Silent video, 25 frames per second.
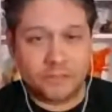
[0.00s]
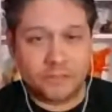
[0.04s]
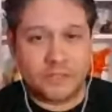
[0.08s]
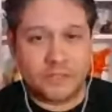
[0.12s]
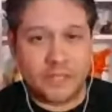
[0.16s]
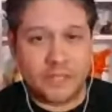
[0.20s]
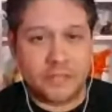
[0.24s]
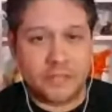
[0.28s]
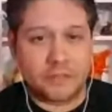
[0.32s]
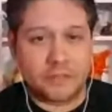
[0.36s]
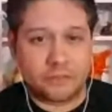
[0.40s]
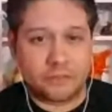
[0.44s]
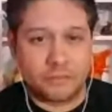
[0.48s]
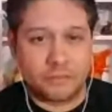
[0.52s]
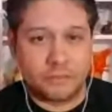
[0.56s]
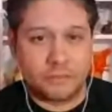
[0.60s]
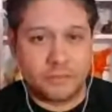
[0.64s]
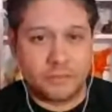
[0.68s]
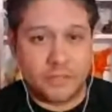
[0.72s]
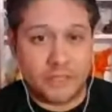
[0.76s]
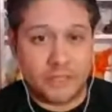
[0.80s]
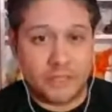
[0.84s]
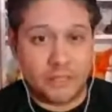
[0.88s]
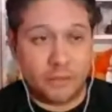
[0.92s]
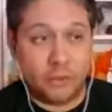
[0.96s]
I'm just the
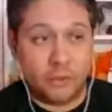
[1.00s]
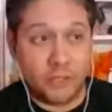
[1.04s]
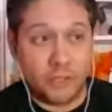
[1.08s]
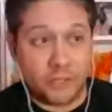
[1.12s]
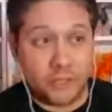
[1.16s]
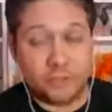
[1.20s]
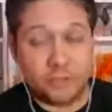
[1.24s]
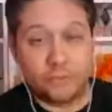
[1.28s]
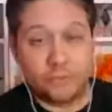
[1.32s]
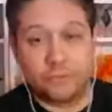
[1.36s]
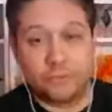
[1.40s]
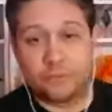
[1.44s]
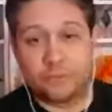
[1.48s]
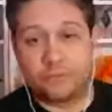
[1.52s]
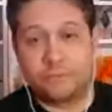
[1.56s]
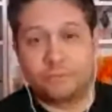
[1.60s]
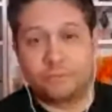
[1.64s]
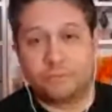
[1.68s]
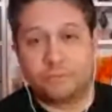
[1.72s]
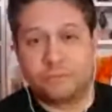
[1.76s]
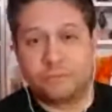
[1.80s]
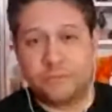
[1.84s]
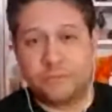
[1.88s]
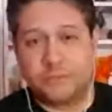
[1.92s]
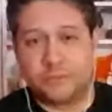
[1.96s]
editor, and all I
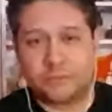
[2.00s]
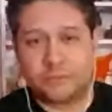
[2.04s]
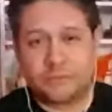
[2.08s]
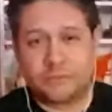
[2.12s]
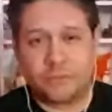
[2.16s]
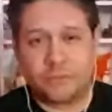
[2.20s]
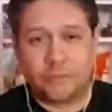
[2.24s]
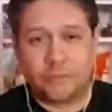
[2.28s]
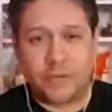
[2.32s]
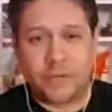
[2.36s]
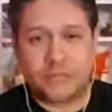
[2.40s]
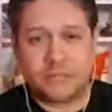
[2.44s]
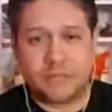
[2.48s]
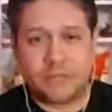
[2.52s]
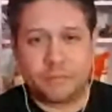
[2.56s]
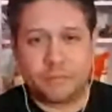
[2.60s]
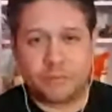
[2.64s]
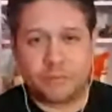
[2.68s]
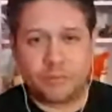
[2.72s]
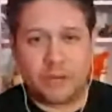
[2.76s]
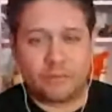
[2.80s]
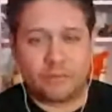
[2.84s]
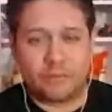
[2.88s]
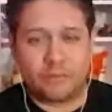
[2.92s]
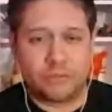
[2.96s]
do is
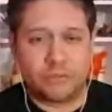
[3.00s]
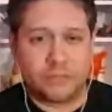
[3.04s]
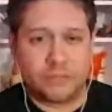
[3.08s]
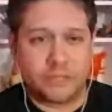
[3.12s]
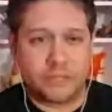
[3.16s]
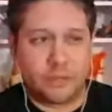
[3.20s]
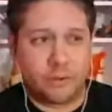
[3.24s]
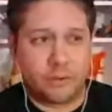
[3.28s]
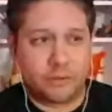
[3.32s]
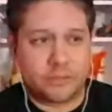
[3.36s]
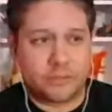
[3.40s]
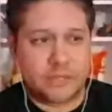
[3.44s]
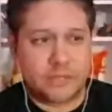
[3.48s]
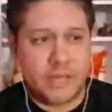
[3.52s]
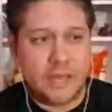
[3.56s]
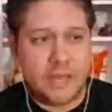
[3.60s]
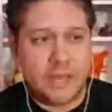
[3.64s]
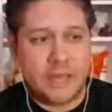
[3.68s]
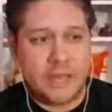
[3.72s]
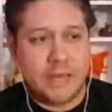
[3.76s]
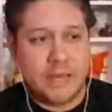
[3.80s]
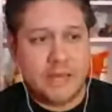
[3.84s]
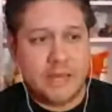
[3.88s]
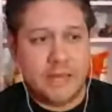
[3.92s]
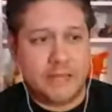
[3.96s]
correct typographical
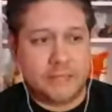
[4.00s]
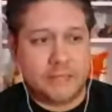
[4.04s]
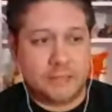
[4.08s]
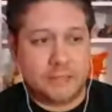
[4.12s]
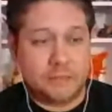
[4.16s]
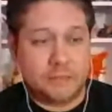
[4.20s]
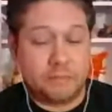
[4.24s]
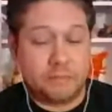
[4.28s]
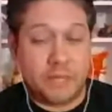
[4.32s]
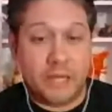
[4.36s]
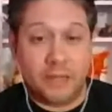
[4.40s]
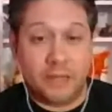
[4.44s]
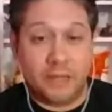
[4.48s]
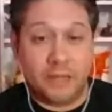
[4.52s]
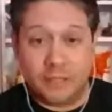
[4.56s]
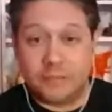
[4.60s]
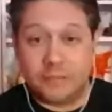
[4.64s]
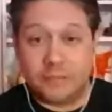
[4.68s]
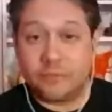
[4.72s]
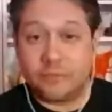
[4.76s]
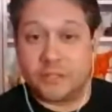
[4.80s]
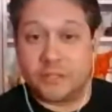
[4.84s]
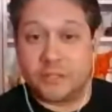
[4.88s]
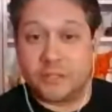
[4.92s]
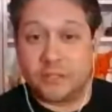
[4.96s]
errors and
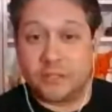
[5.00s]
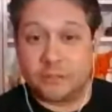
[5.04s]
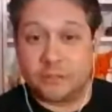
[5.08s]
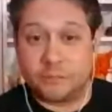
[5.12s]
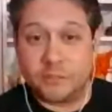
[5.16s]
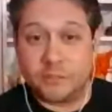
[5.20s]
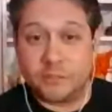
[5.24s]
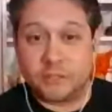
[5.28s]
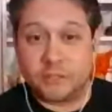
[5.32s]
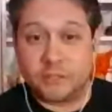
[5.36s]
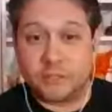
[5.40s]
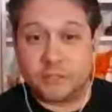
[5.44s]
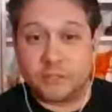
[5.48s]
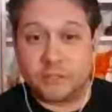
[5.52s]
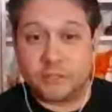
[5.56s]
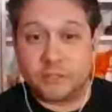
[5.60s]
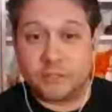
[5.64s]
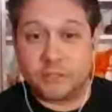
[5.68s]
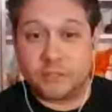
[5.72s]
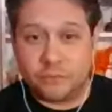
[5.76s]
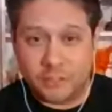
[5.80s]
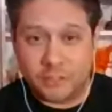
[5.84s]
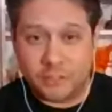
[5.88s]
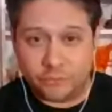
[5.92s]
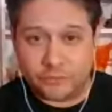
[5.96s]
compile everything that's been
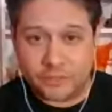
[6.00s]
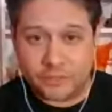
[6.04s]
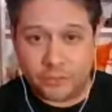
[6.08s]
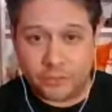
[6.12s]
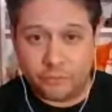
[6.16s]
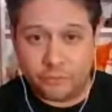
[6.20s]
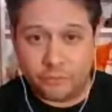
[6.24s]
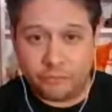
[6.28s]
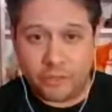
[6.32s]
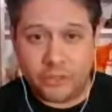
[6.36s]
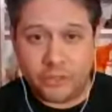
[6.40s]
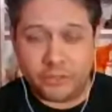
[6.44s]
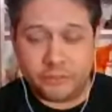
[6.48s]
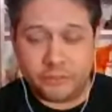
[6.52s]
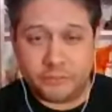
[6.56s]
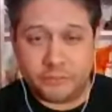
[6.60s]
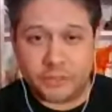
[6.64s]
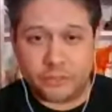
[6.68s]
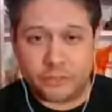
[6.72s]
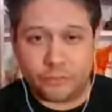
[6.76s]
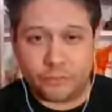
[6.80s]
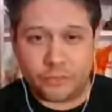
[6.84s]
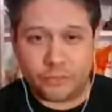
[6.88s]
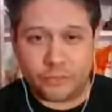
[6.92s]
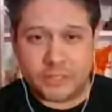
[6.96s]
contributed into a single
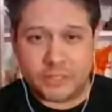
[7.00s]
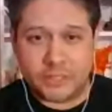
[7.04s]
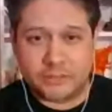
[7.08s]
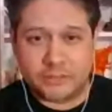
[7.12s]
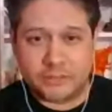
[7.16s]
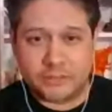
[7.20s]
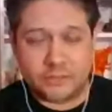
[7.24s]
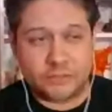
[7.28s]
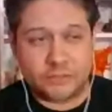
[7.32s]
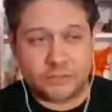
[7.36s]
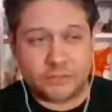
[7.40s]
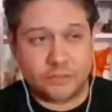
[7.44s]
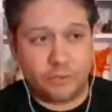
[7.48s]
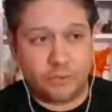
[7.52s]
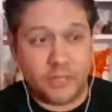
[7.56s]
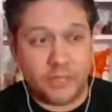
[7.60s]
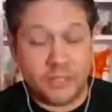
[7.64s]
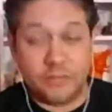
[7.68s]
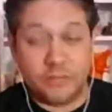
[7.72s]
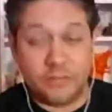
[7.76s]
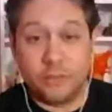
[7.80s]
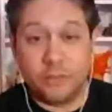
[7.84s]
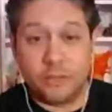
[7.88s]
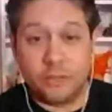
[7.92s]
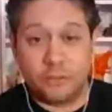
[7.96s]
volume and then organize
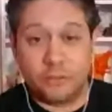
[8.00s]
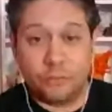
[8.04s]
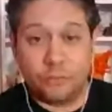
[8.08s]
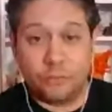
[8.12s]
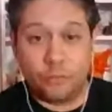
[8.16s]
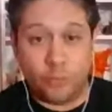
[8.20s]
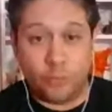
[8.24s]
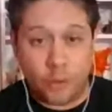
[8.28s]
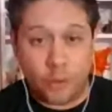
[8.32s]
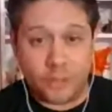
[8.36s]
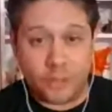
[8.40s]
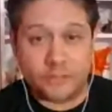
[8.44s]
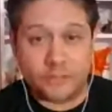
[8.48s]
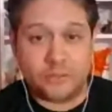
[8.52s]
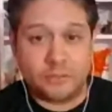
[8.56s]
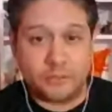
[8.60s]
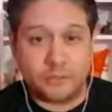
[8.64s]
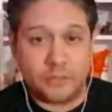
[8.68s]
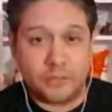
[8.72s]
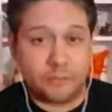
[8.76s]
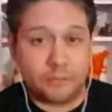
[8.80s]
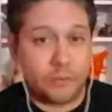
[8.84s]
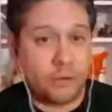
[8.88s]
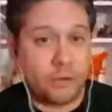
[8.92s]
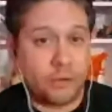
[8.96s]
it. So anyone who
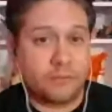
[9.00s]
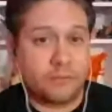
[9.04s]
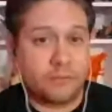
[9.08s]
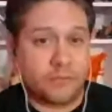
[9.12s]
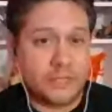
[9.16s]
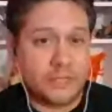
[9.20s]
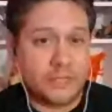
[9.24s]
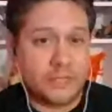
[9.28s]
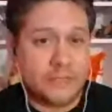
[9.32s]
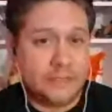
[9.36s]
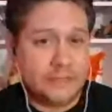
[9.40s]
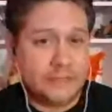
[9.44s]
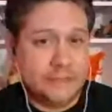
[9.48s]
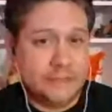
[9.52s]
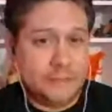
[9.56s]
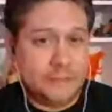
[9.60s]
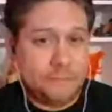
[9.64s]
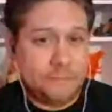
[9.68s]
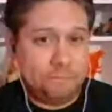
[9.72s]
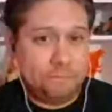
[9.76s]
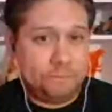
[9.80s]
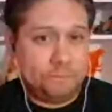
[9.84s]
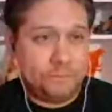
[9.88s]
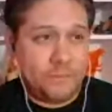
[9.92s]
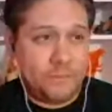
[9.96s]
wants to be a part of it
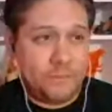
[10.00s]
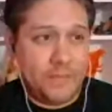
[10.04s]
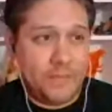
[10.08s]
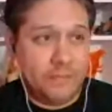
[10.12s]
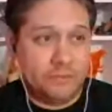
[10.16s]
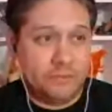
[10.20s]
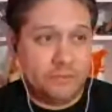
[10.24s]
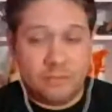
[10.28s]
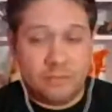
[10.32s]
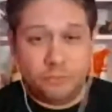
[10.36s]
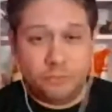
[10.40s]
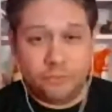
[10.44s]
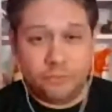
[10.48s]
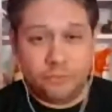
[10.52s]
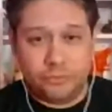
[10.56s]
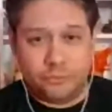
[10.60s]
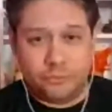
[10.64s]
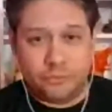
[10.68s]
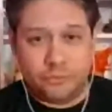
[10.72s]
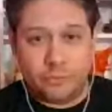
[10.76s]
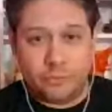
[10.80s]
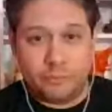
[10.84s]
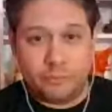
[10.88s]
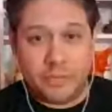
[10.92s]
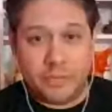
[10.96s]
is able
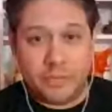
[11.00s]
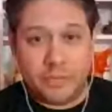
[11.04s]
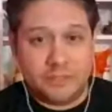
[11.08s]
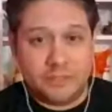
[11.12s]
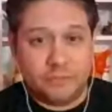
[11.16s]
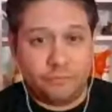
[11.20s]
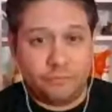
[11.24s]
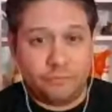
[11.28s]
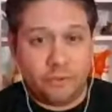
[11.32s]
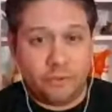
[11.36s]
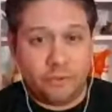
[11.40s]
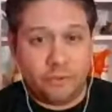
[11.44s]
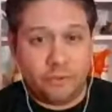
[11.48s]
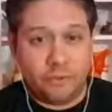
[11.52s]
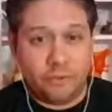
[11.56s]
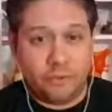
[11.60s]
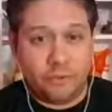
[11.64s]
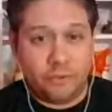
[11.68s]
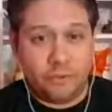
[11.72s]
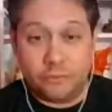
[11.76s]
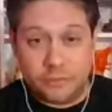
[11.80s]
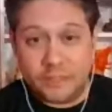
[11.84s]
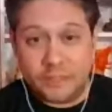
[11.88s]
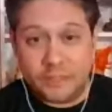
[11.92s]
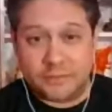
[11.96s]
to do so by
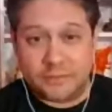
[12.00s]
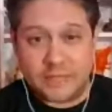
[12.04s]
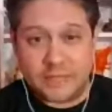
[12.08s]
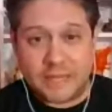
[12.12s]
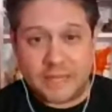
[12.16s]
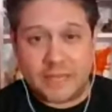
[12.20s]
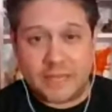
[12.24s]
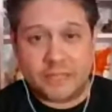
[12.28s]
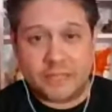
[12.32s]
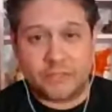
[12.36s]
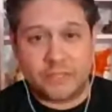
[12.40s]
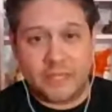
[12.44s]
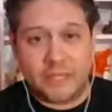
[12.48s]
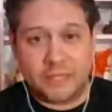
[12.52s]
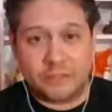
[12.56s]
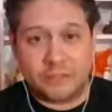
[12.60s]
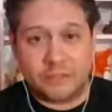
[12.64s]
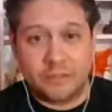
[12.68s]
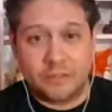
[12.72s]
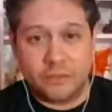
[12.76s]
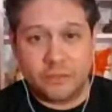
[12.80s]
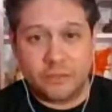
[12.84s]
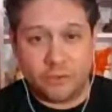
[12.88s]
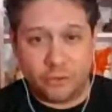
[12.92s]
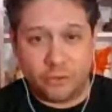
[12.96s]
default. All you need is the
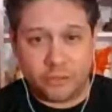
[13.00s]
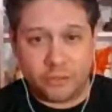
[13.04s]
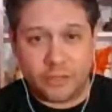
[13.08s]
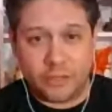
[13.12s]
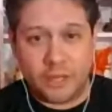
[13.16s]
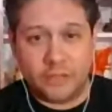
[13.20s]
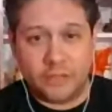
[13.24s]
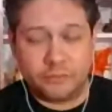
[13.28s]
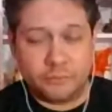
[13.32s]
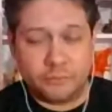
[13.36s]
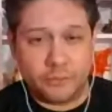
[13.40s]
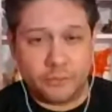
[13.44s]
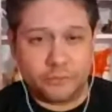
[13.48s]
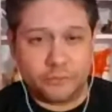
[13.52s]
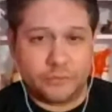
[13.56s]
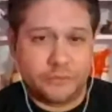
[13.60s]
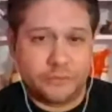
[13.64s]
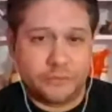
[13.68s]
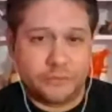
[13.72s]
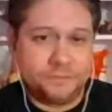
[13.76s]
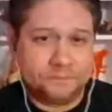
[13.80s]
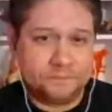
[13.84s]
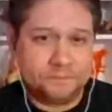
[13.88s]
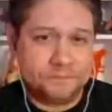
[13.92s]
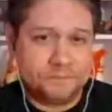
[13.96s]
hashtag
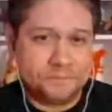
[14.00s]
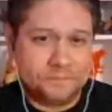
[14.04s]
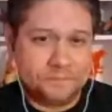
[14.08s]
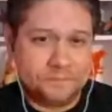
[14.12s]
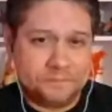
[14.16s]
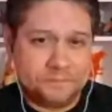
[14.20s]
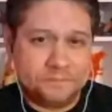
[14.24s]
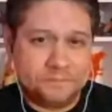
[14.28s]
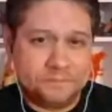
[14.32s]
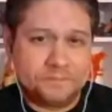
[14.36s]
Narcosmos.